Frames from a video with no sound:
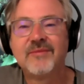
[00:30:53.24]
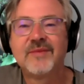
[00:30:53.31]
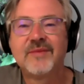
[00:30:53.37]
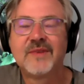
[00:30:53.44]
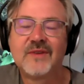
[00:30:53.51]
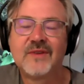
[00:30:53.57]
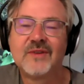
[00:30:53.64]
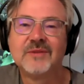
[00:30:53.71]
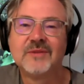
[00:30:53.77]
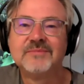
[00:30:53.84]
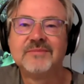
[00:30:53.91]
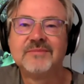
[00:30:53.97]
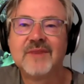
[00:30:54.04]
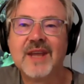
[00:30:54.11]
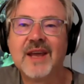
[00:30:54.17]
So
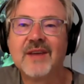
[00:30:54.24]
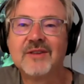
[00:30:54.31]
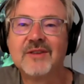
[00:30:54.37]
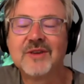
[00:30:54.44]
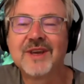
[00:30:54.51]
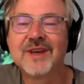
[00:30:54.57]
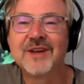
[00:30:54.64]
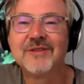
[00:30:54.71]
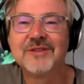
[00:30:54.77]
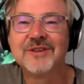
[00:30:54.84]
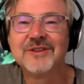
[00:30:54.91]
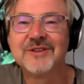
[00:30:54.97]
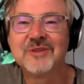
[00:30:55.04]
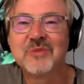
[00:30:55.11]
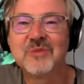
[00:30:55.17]
yeah, so get out
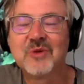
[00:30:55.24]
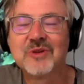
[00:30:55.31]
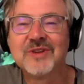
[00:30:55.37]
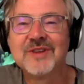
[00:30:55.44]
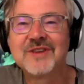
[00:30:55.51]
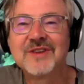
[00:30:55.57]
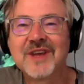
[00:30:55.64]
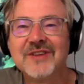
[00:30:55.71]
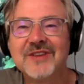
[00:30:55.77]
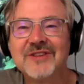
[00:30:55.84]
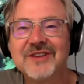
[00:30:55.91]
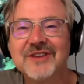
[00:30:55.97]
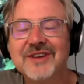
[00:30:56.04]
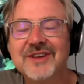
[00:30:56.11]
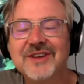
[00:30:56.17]
and support these guys.
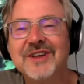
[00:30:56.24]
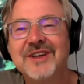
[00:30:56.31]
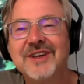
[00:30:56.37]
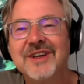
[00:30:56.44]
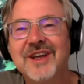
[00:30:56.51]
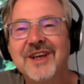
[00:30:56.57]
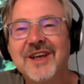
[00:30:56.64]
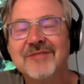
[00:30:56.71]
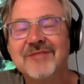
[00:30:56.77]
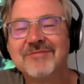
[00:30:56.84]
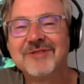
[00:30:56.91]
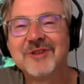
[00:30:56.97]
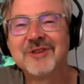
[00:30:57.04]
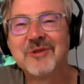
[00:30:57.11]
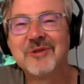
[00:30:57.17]
Yeah.
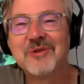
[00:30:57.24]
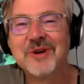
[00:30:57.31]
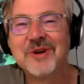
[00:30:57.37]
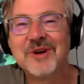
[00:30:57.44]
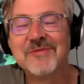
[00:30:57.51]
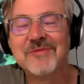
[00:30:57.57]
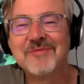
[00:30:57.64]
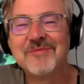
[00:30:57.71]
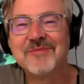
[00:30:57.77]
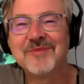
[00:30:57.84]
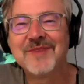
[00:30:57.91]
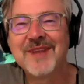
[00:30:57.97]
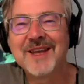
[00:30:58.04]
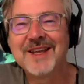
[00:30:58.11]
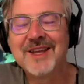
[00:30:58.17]
So
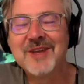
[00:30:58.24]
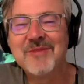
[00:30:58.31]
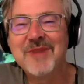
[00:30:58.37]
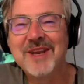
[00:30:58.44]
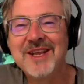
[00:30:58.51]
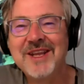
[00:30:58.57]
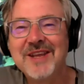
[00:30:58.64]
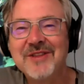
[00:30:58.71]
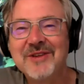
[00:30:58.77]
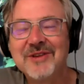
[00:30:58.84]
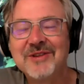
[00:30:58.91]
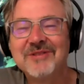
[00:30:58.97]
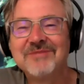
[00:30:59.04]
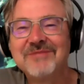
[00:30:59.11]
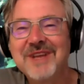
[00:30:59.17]
yeah, Kim, any
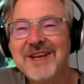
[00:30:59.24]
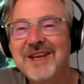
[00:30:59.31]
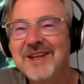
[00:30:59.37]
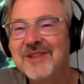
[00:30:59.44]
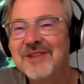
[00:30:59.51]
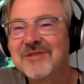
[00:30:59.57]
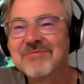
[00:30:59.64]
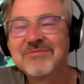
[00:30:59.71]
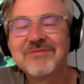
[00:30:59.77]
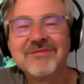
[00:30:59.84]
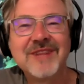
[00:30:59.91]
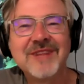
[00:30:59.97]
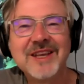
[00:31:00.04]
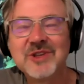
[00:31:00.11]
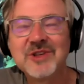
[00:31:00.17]
other
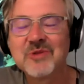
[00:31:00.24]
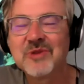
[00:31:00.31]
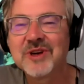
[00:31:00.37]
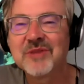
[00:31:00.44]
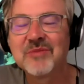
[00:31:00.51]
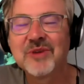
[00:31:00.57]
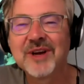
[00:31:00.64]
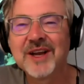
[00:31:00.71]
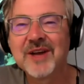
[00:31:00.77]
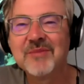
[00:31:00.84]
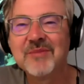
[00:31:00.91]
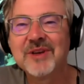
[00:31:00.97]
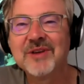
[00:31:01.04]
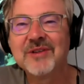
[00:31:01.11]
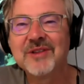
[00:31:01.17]
things you want to bring up
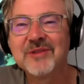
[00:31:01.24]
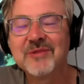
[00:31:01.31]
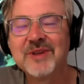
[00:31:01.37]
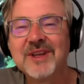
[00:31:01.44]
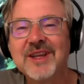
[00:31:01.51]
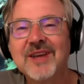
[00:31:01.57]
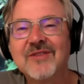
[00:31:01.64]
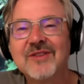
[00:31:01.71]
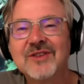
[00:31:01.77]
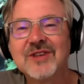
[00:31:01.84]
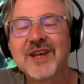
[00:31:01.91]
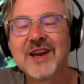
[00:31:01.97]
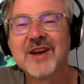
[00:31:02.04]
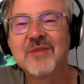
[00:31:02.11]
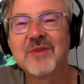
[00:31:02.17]
here that we haven't
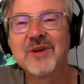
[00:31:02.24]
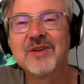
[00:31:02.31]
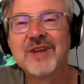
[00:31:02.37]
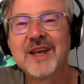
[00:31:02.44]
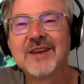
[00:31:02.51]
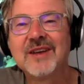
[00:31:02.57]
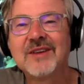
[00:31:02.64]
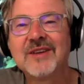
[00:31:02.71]
chatted about yet?